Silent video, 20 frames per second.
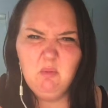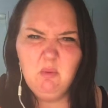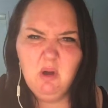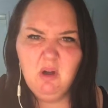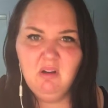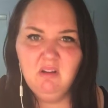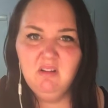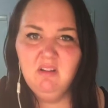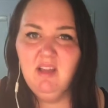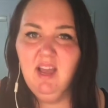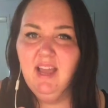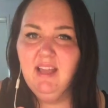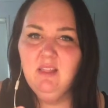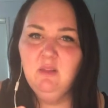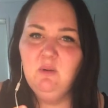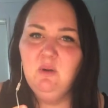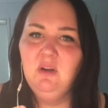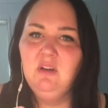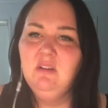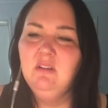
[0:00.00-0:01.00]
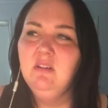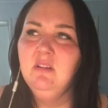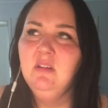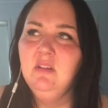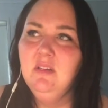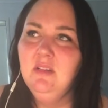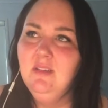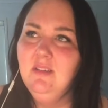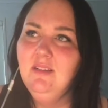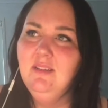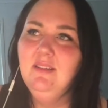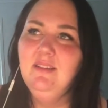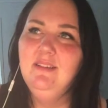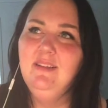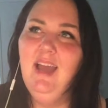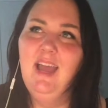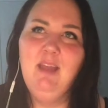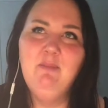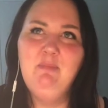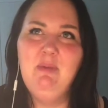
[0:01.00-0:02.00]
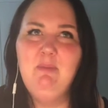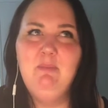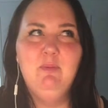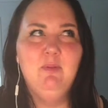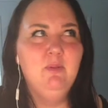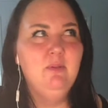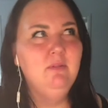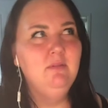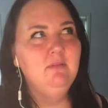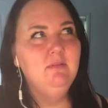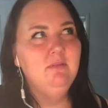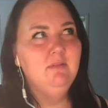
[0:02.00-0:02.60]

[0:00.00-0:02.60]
world, hate people.